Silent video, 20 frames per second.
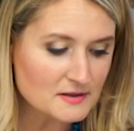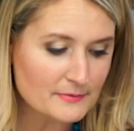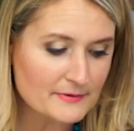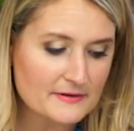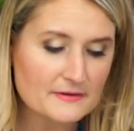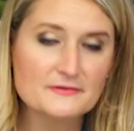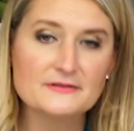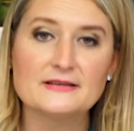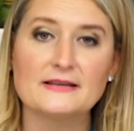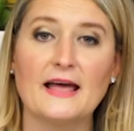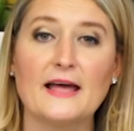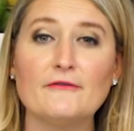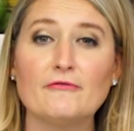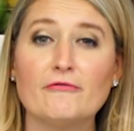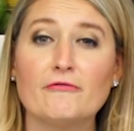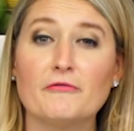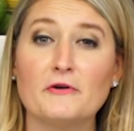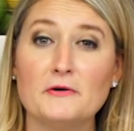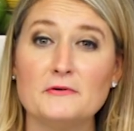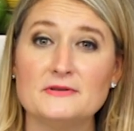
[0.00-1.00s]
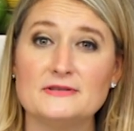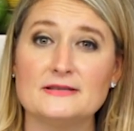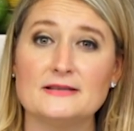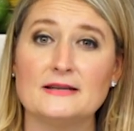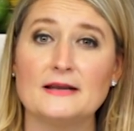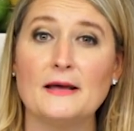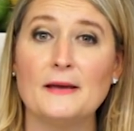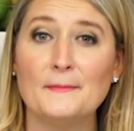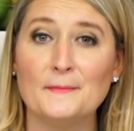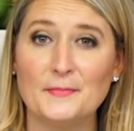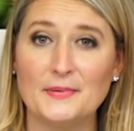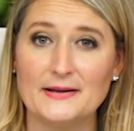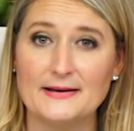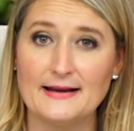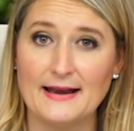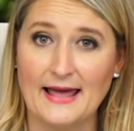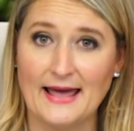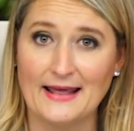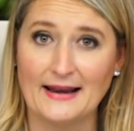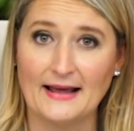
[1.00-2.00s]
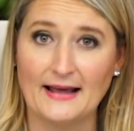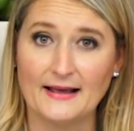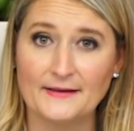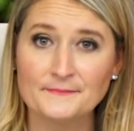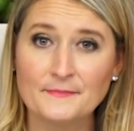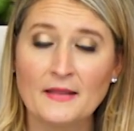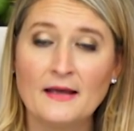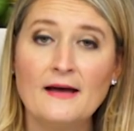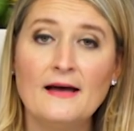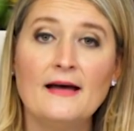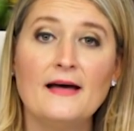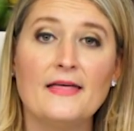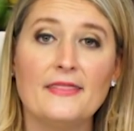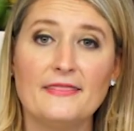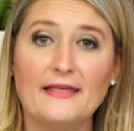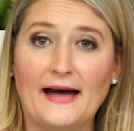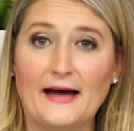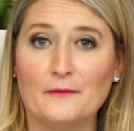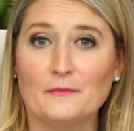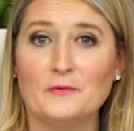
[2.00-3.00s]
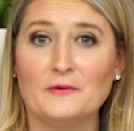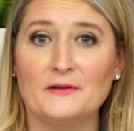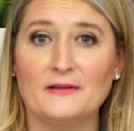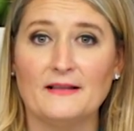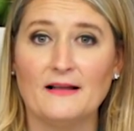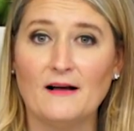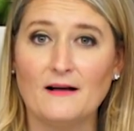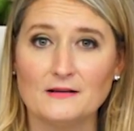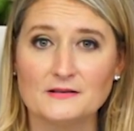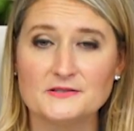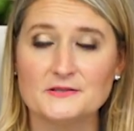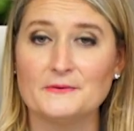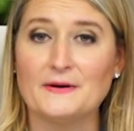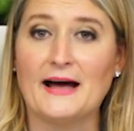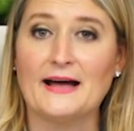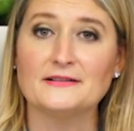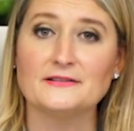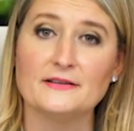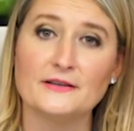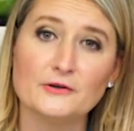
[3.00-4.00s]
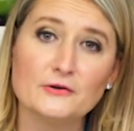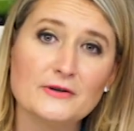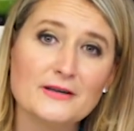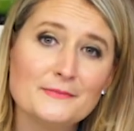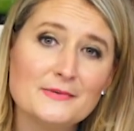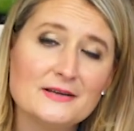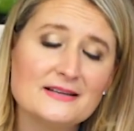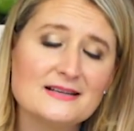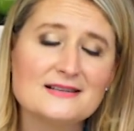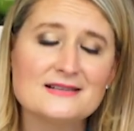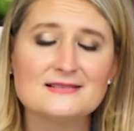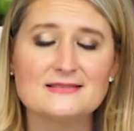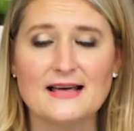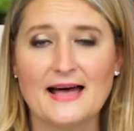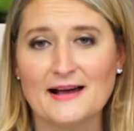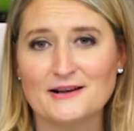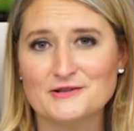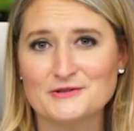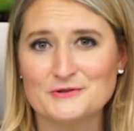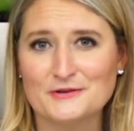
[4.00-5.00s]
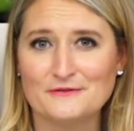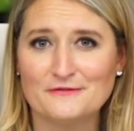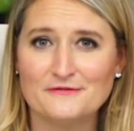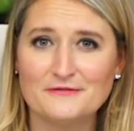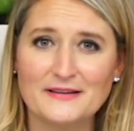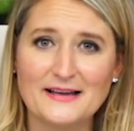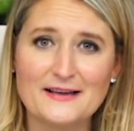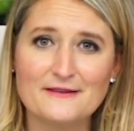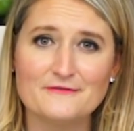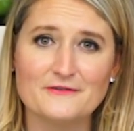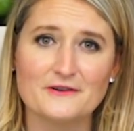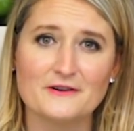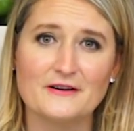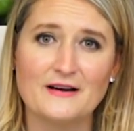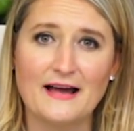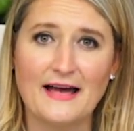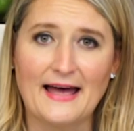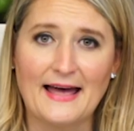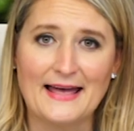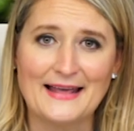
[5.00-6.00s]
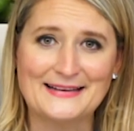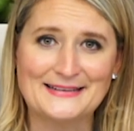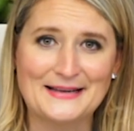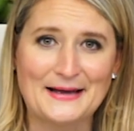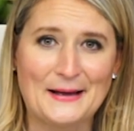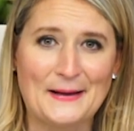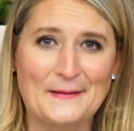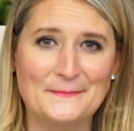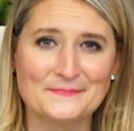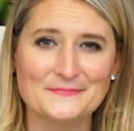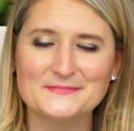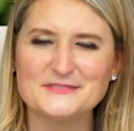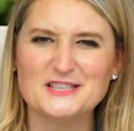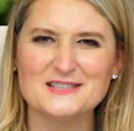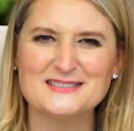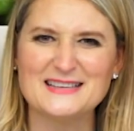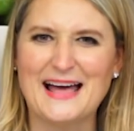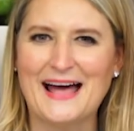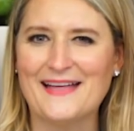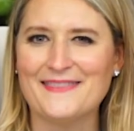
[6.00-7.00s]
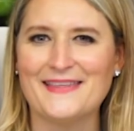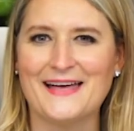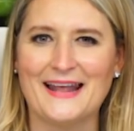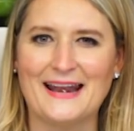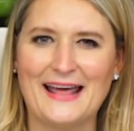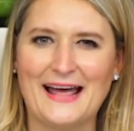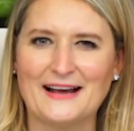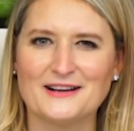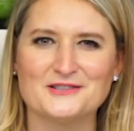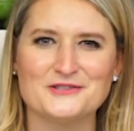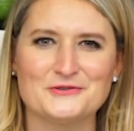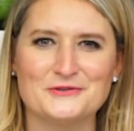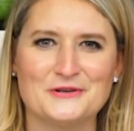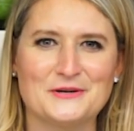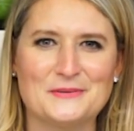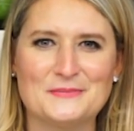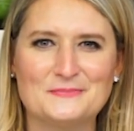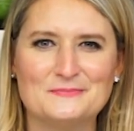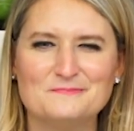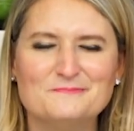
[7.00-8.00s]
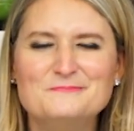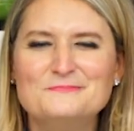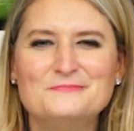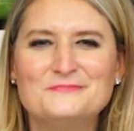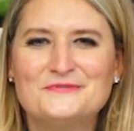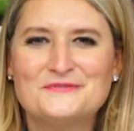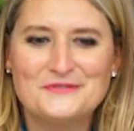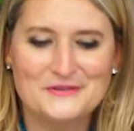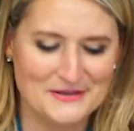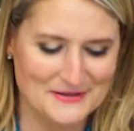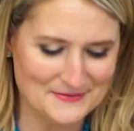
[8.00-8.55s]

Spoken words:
be using a frozen banana. That will also add to the creaminess, the extra flavor, and just add that extra oomph.